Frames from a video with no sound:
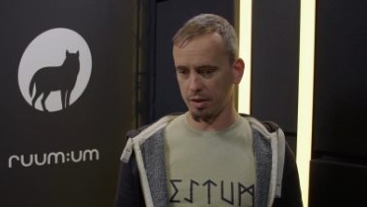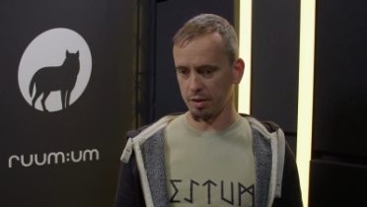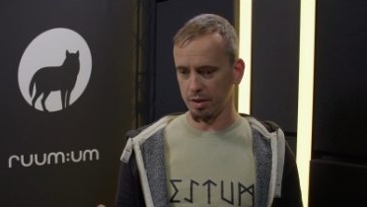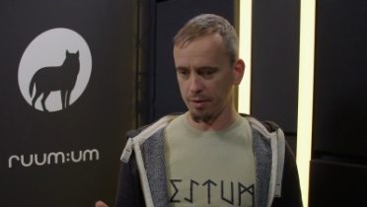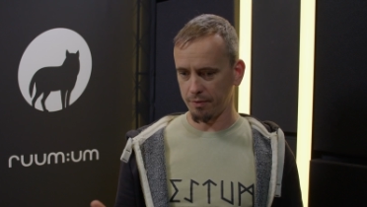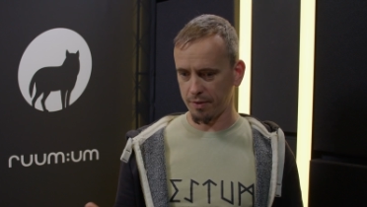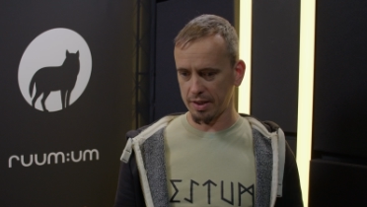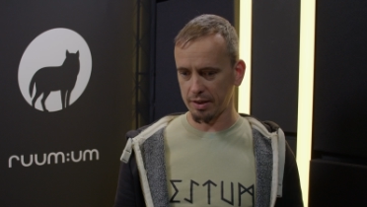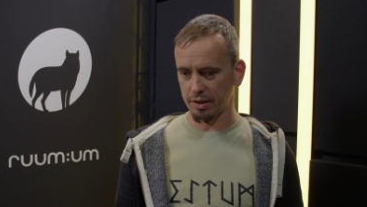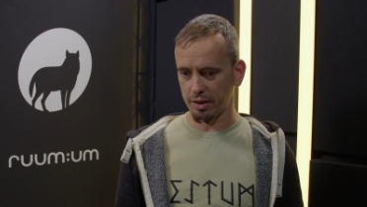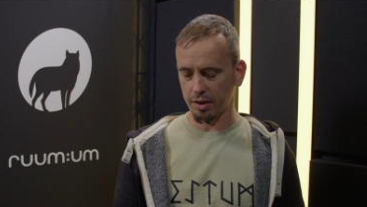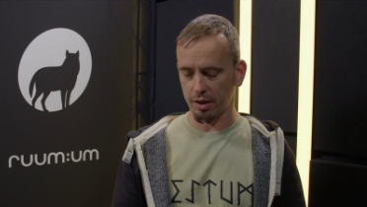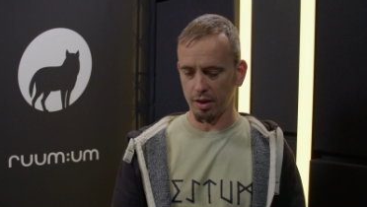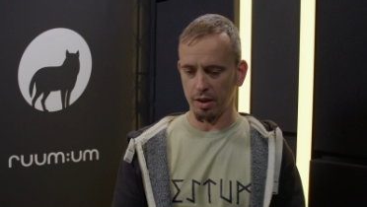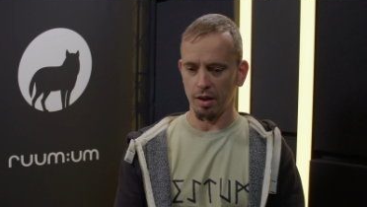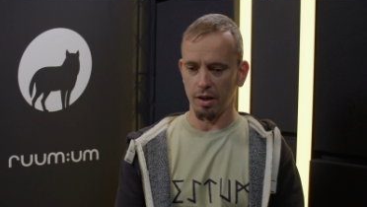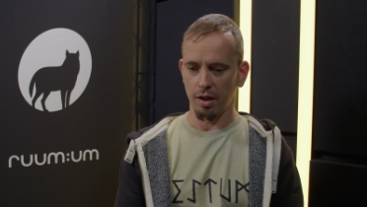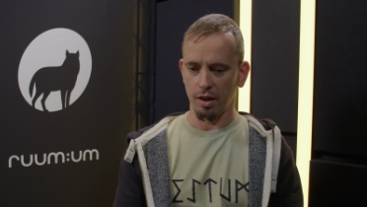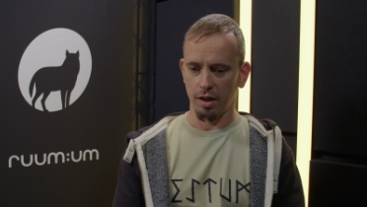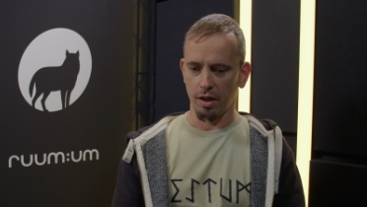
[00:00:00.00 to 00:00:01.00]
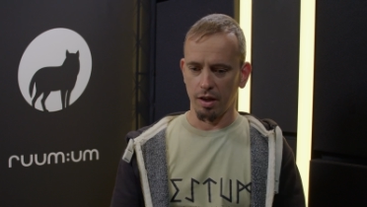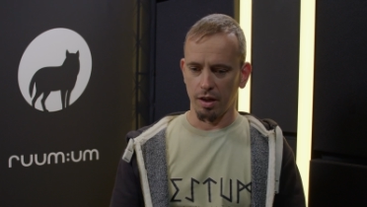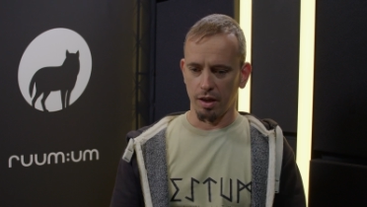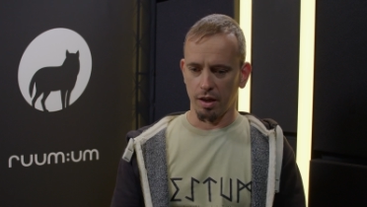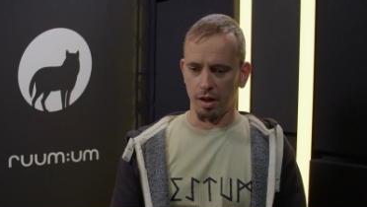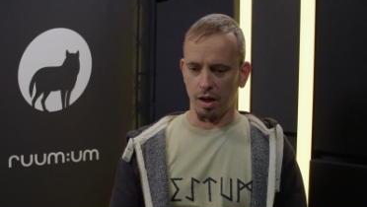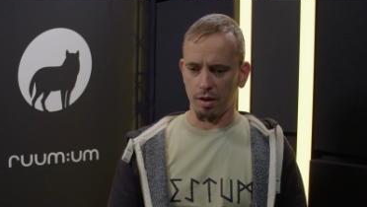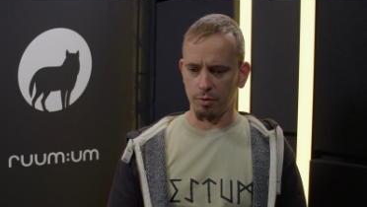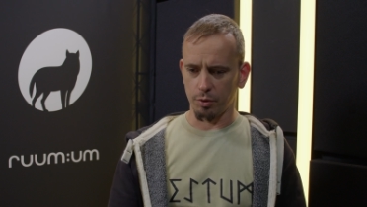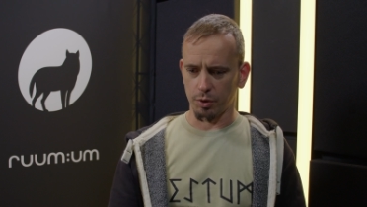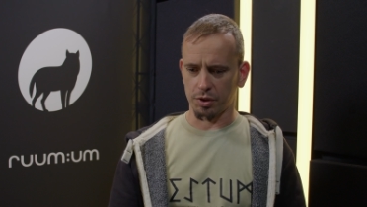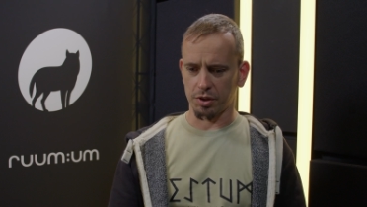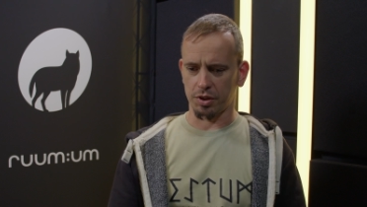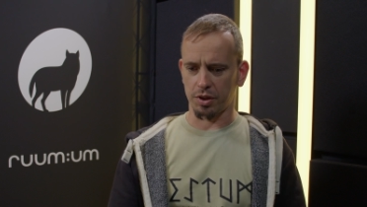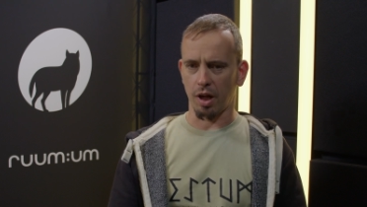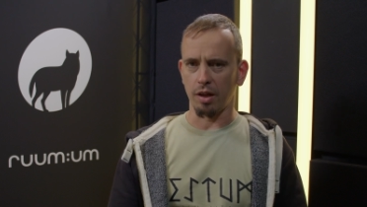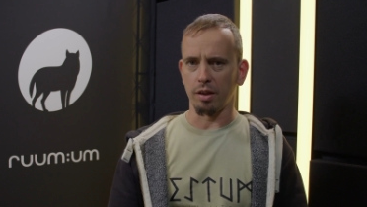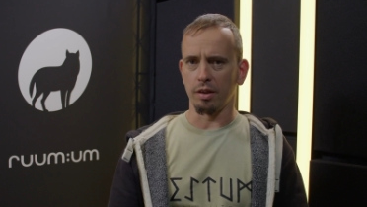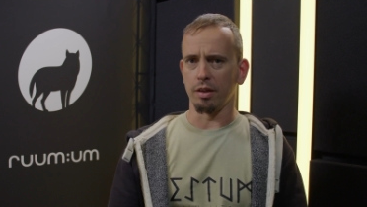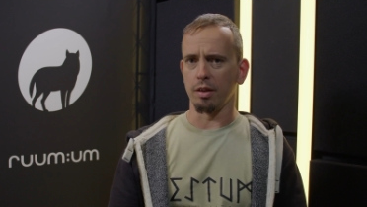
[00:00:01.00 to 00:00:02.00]
event, I was
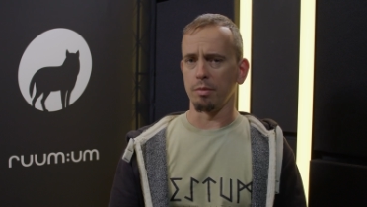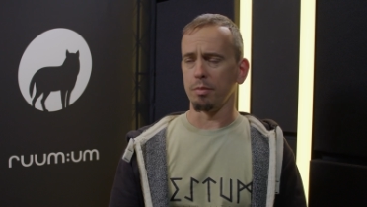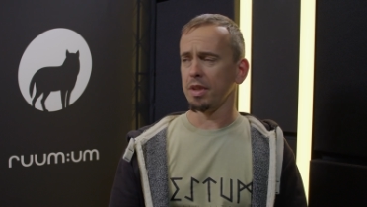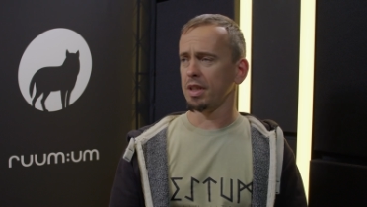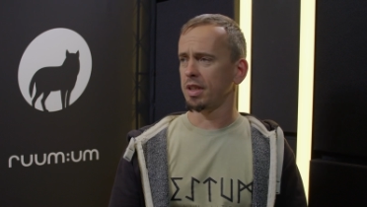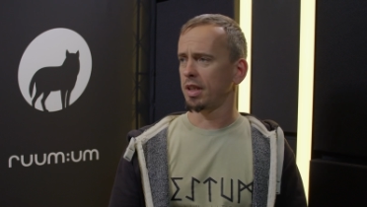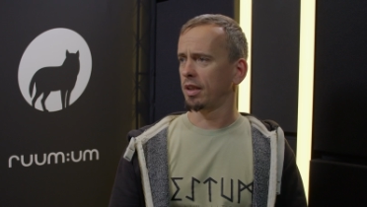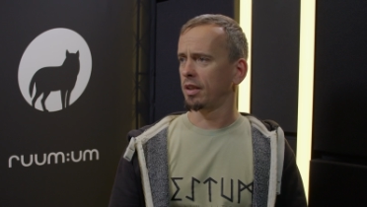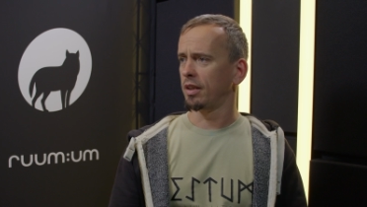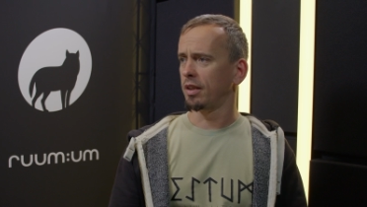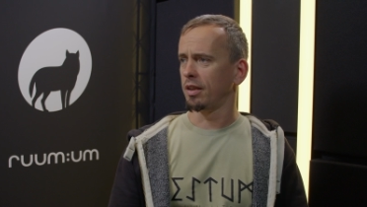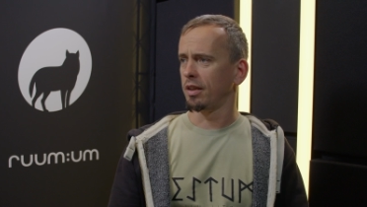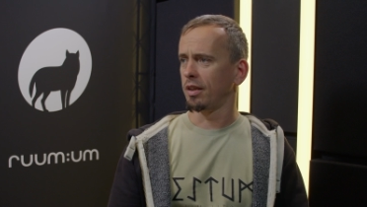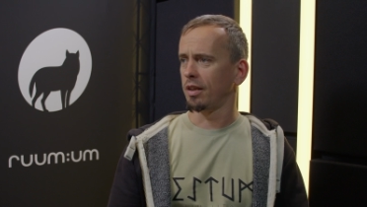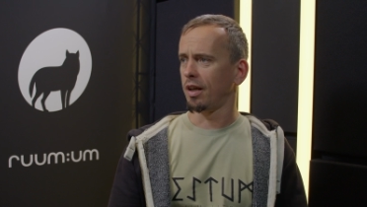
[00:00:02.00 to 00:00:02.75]
stunned immediately.